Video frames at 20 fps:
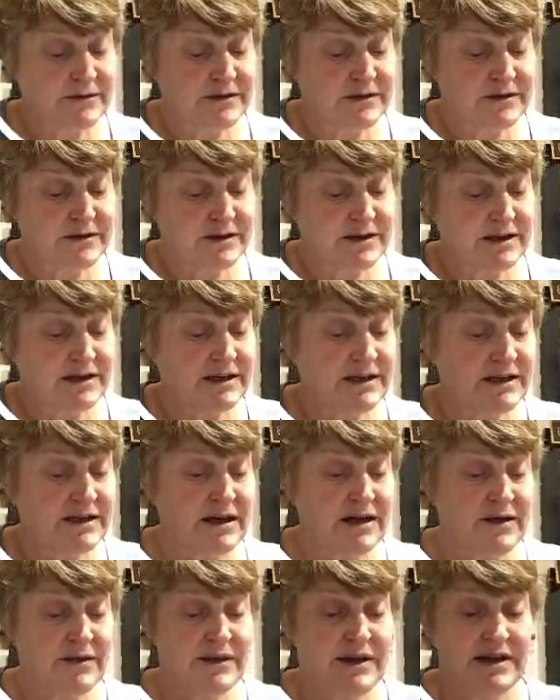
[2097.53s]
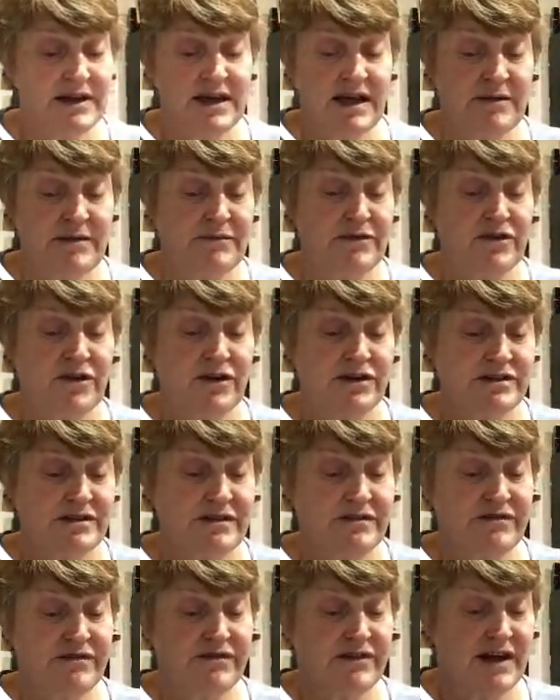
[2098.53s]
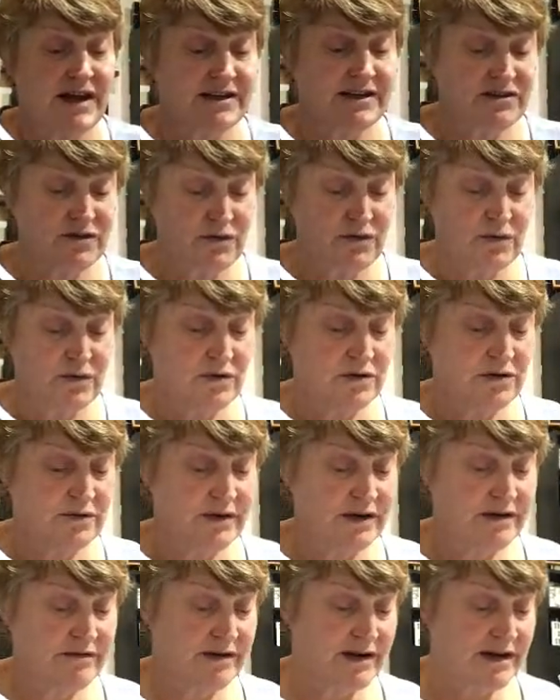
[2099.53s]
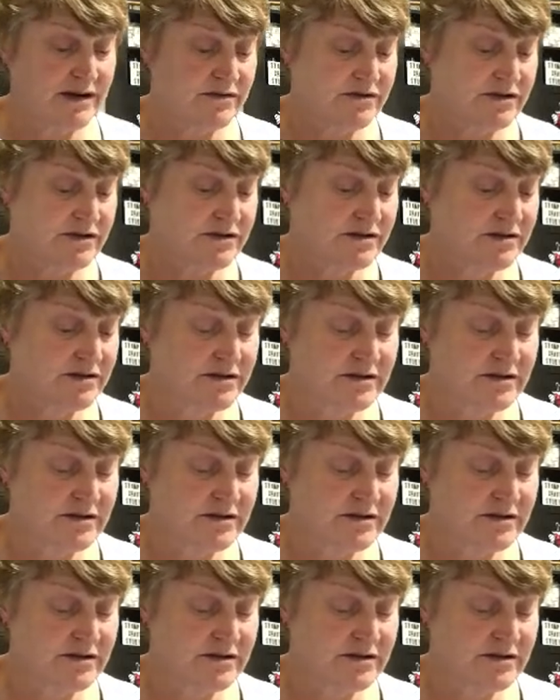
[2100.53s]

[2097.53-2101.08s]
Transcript: Okay, and then nice and flat all the way round.